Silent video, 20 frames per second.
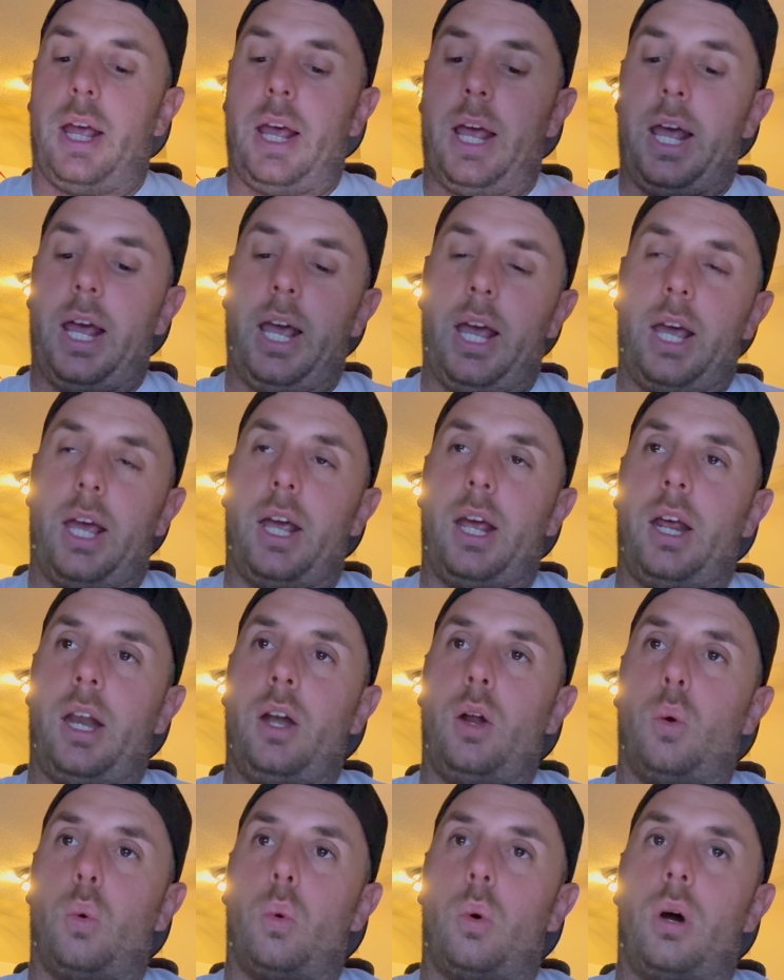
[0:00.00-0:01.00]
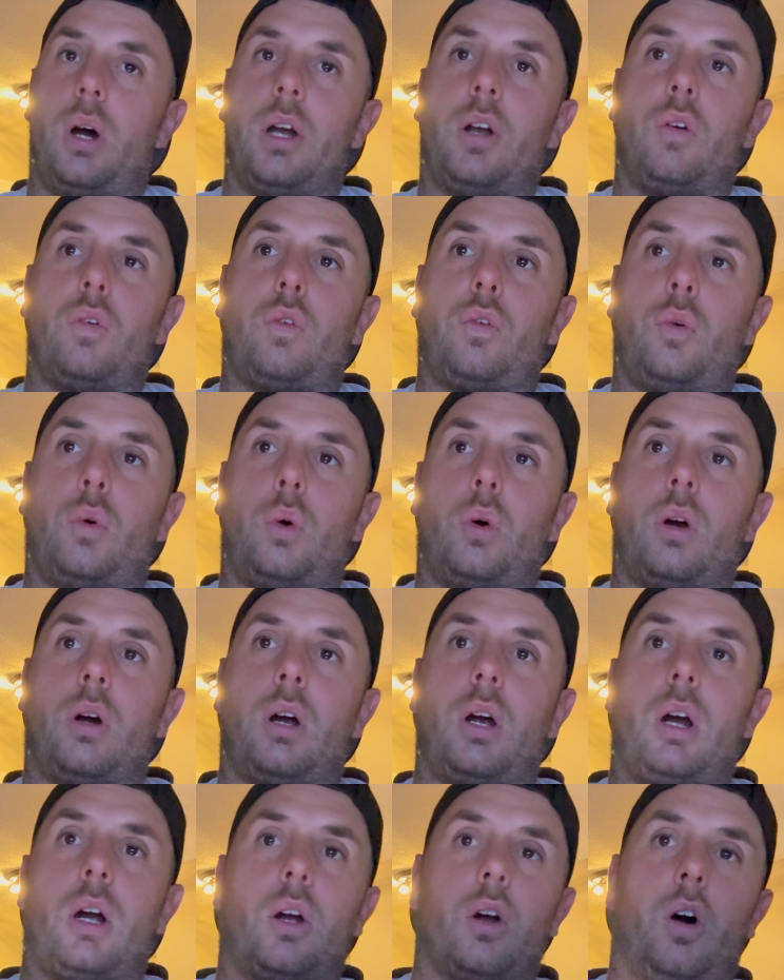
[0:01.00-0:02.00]
and one
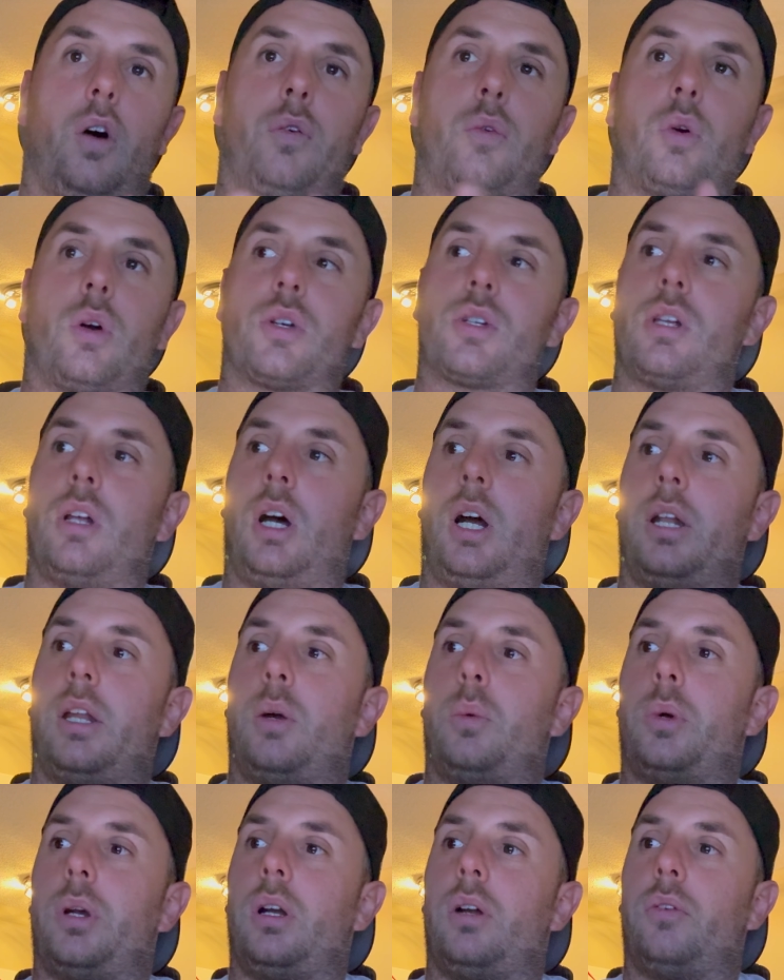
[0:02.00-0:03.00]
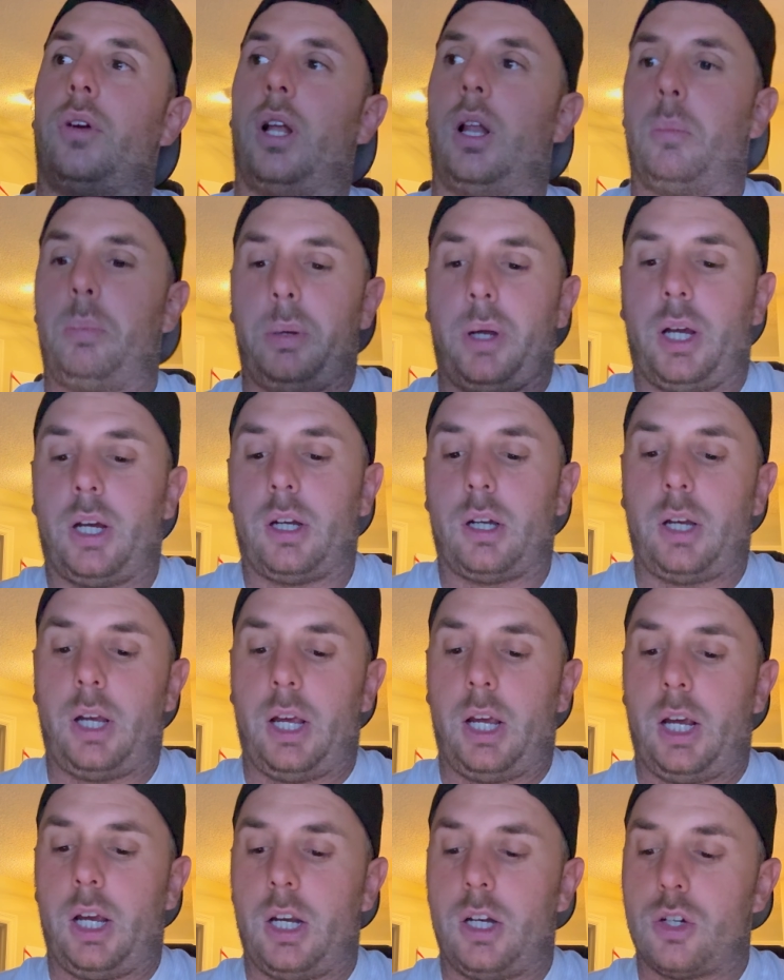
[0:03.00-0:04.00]
for a golf course lot that we're developing
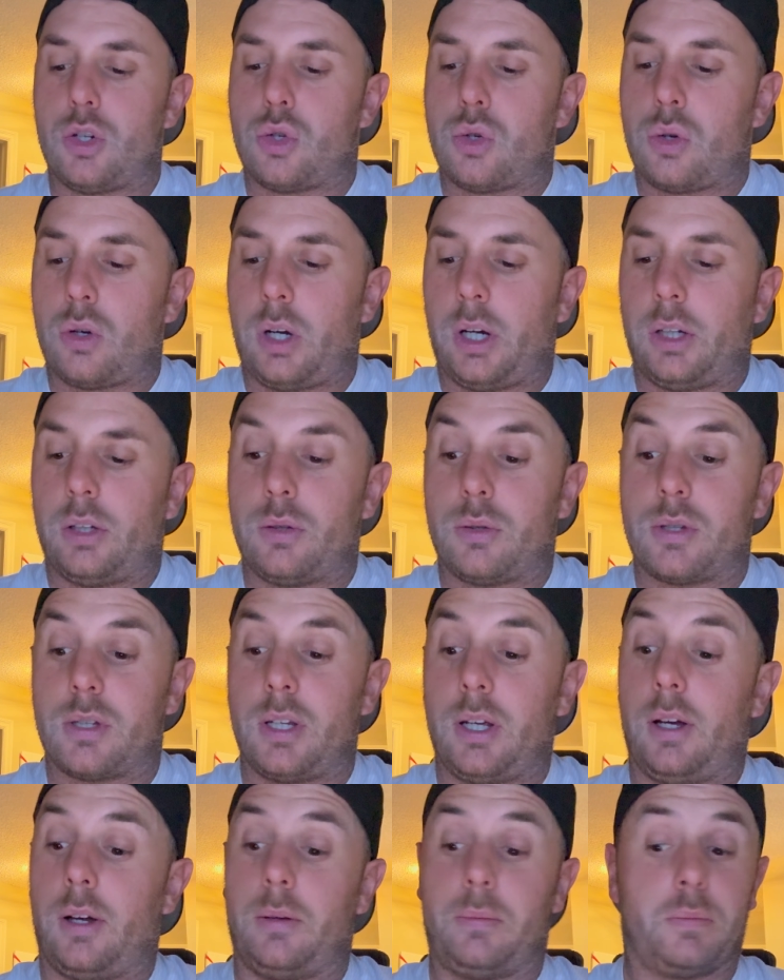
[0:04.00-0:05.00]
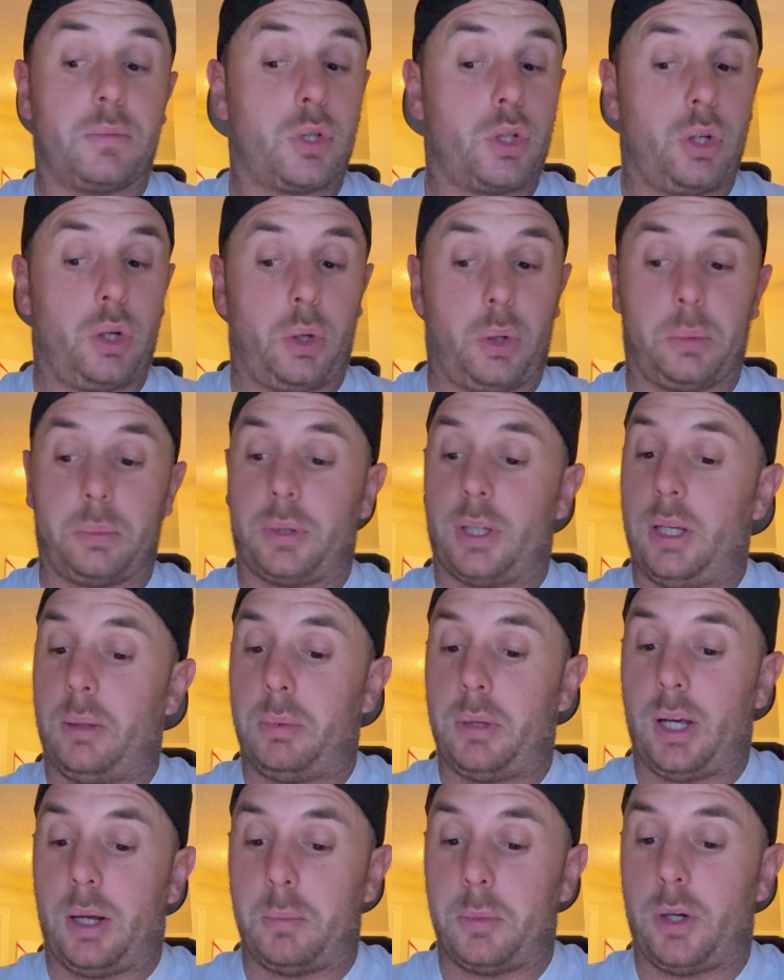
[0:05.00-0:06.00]
and trying to sell. So
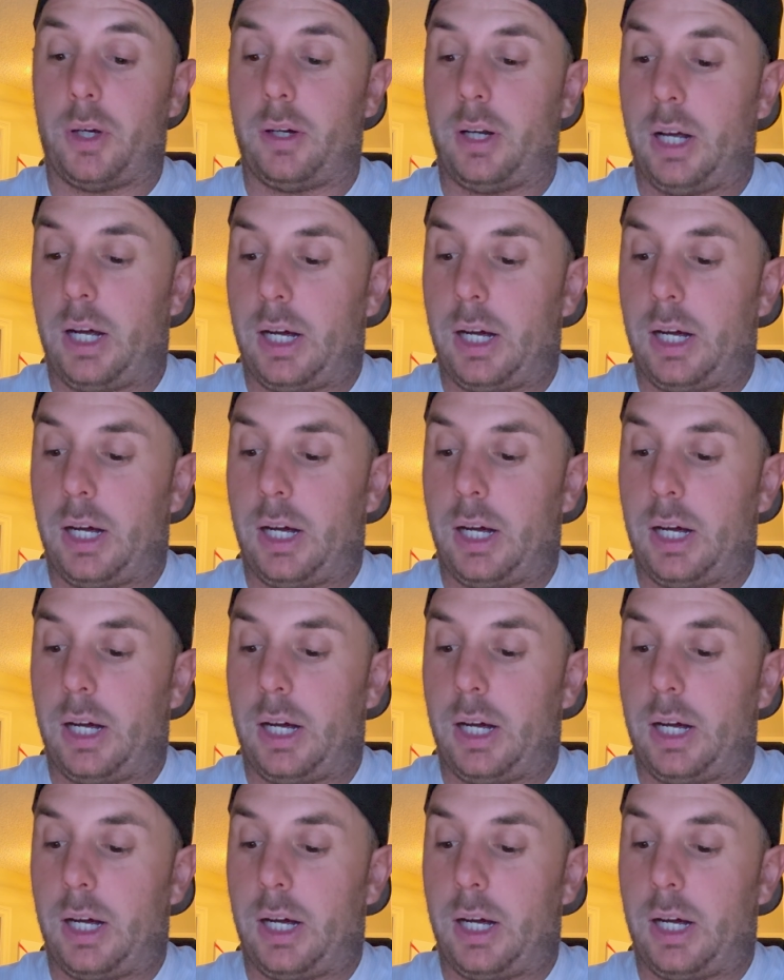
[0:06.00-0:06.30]
keep that in mind.